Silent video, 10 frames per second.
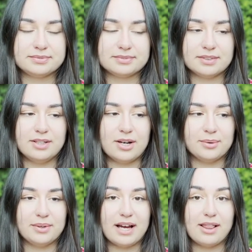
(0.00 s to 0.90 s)
You
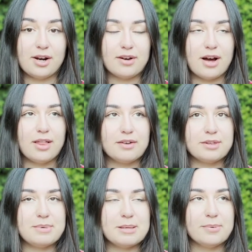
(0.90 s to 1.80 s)
know, a lot of
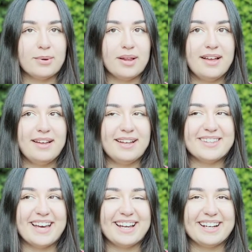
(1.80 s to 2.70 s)
the people
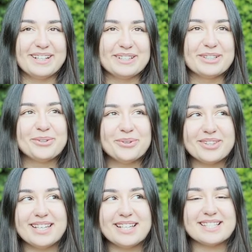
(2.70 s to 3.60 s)
that, the cool
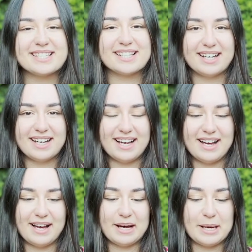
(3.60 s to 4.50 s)
thing is,
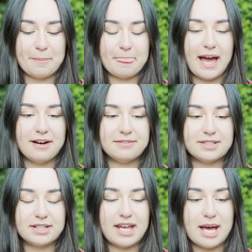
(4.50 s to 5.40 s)

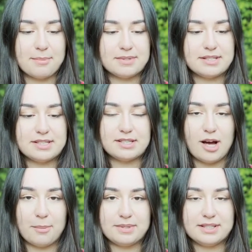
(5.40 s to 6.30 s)
after camps stopped